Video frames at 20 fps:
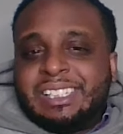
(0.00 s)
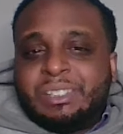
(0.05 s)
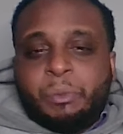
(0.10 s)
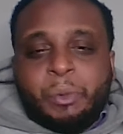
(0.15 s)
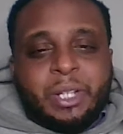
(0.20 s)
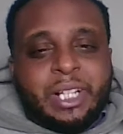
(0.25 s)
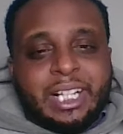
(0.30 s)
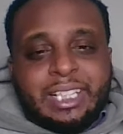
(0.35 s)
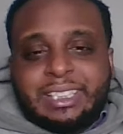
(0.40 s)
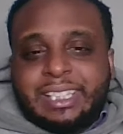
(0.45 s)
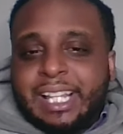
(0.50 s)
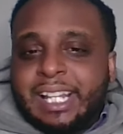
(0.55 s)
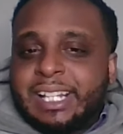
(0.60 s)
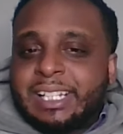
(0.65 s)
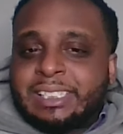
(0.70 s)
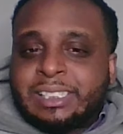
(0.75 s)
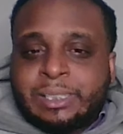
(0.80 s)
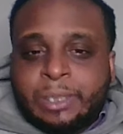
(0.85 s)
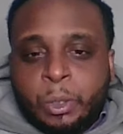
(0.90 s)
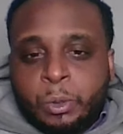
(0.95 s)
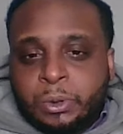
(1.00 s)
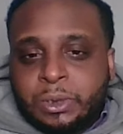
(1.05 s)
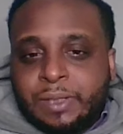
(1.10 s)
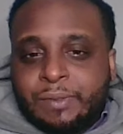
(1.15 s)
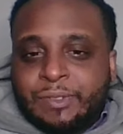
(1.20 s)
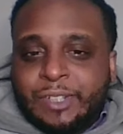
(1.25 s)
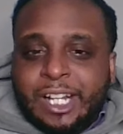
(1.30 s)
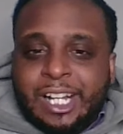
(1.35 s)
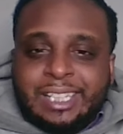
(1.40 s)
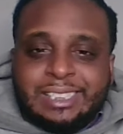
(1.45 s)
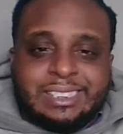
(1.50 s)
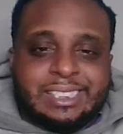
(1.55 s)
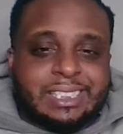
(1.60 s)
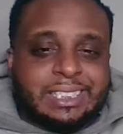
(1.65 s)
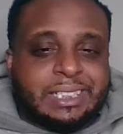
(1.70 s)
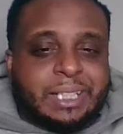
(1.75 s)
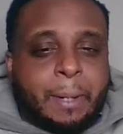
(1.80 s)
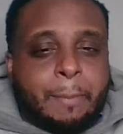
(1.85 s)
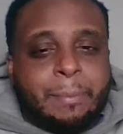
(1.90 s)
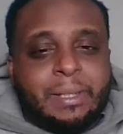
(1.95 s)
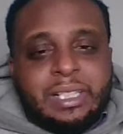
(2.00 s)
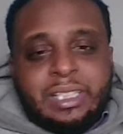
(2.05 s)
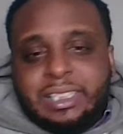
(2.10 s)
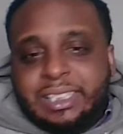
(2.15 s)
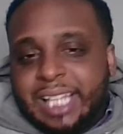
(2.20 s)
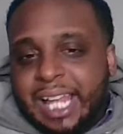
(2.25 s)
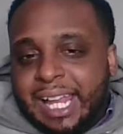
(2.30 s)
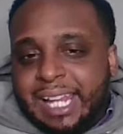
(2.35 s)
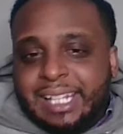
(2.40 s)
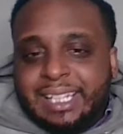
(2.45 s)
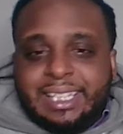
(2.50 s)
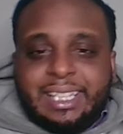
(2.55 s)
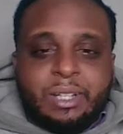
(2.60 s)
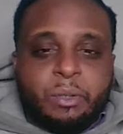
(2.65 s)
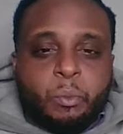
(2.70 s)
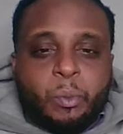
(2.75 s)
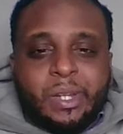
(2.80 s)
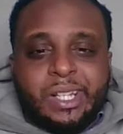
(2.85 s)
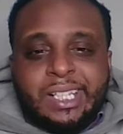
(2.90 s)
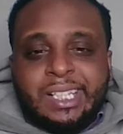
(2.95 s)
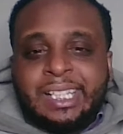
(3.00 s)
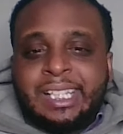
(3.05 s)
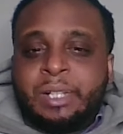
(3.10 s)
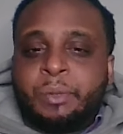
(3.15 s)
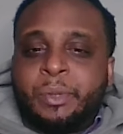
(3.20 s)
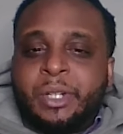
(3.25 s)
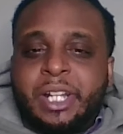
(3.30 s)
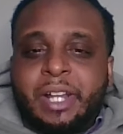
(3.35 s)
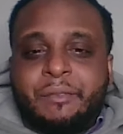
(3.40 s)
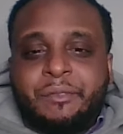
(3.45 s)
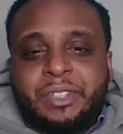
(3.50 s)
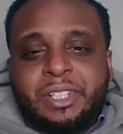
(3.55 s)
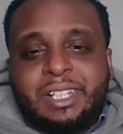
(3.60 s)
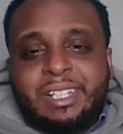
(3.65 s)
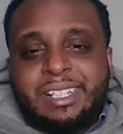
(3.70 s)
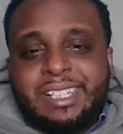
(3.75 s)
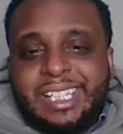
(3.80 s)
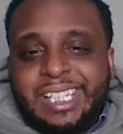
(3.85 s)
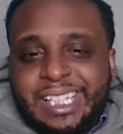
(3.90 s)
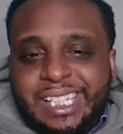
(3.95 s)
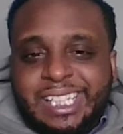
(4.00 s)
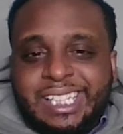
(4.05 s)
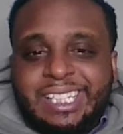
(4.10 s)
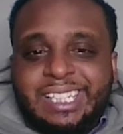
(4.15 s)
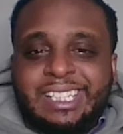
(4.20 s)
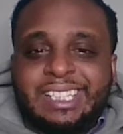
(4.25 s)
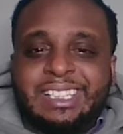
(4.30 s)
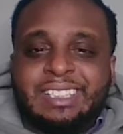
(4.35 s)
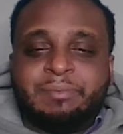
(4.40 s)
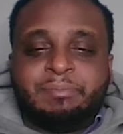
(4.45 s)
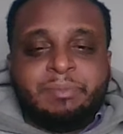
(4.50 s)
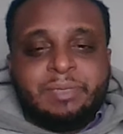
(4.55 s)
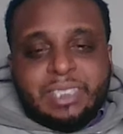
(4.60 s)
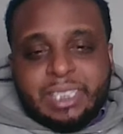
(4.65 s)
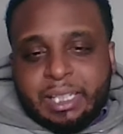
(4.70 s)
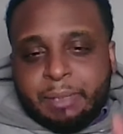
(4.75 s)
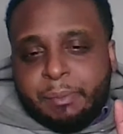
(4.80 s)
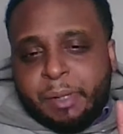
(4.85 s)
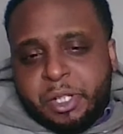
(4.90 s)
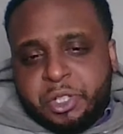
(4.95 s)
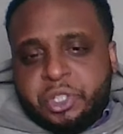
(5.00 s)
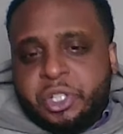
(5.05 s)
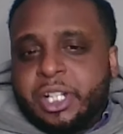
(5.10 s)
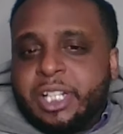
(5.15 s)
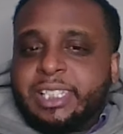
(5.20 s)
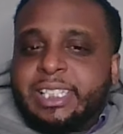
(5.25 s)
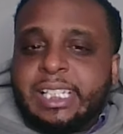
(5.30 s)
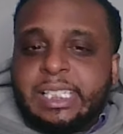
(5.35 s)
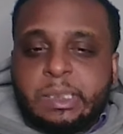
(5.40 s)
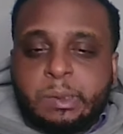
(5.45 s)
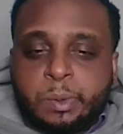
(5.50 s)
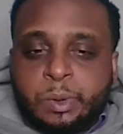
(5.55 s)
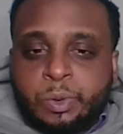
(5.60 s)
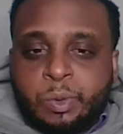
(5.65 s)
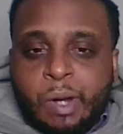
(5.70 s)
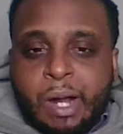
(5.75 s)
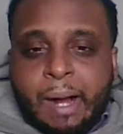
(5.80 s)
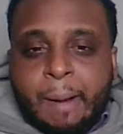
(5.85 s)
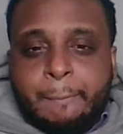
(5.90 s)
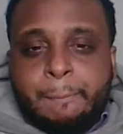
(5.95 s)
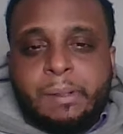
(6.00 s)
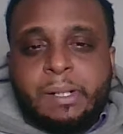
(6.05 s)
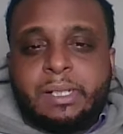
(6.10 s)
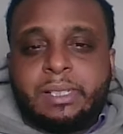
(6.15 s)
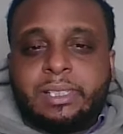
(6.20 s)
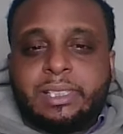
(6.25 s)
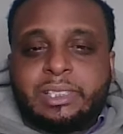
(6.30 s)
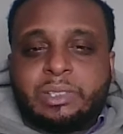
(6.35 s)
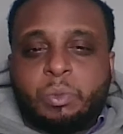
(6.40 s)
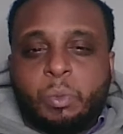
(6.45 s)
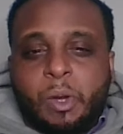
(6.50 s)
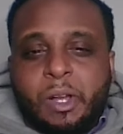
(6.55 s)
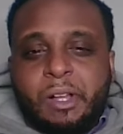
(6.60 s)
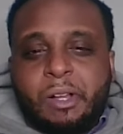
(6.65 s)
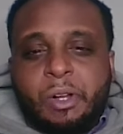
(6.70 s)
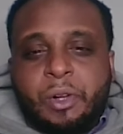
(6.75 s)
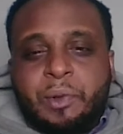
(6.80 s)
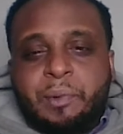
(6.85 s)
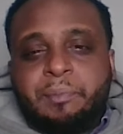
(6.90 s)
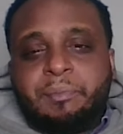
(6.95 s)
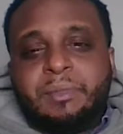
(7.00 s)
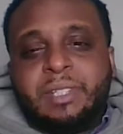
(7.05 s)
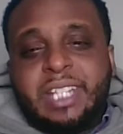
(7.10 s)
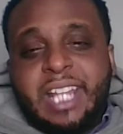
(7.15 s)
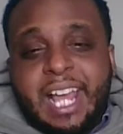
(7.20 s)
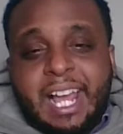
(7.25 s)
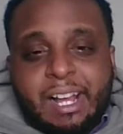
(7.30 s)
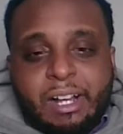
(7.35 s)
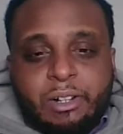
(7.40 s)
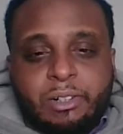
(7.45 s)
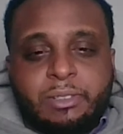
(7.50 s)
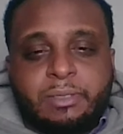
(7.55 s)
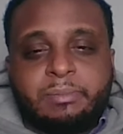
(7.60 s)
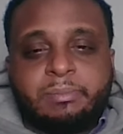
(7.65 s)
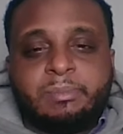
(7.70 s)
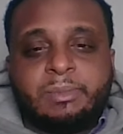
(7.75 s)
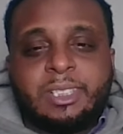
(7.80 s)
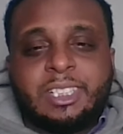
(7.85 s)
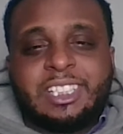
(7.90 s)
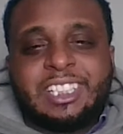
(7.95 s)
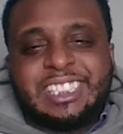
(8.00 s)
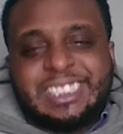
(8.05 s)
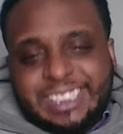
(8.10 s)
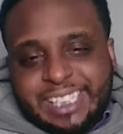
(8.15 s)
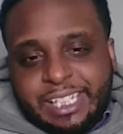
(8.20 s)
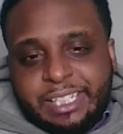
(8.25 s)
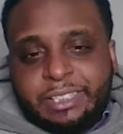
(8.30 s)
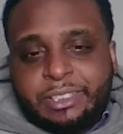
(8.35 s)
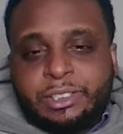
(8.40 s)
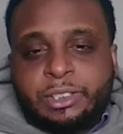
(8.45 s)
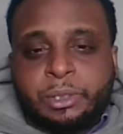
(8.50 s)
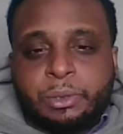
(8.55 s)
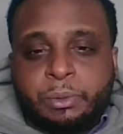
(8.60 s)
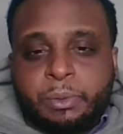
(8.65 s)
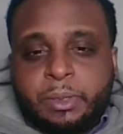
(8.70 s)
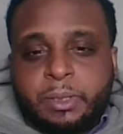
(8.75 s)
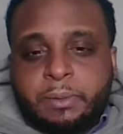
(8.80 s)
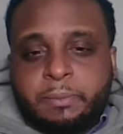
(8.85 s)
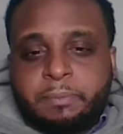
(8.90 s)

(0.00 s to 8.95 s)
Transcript: We got that exclusive content coming daily, weekly, whenever you need it. And make sure to hit that subscribe button as well. Now, let's get into it.